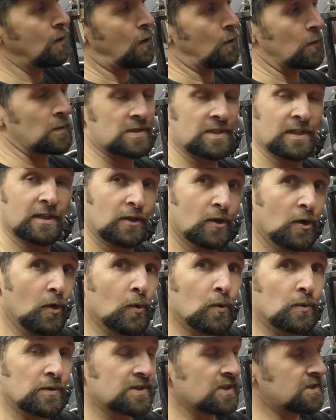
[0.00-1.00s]
or is it
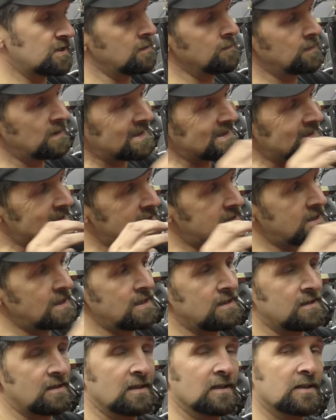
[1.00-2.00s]
cool to simply
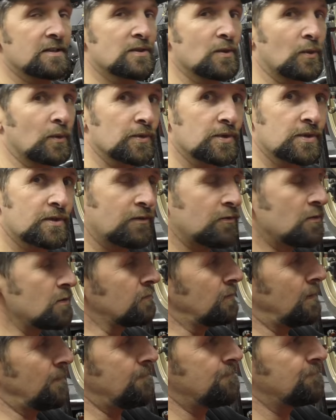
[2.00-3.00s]
see the exhaust
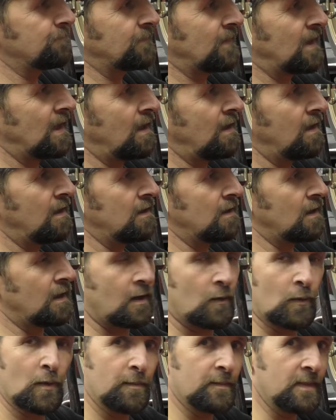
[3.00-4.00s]
through them I
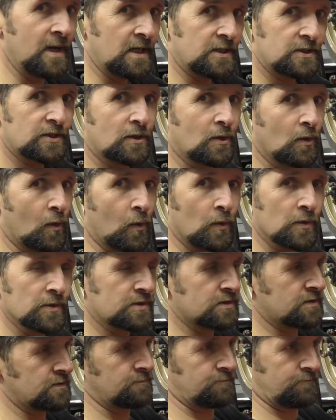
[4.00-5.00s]
don't want mesh
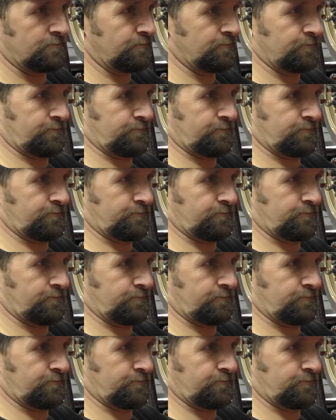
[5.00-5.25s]
gauze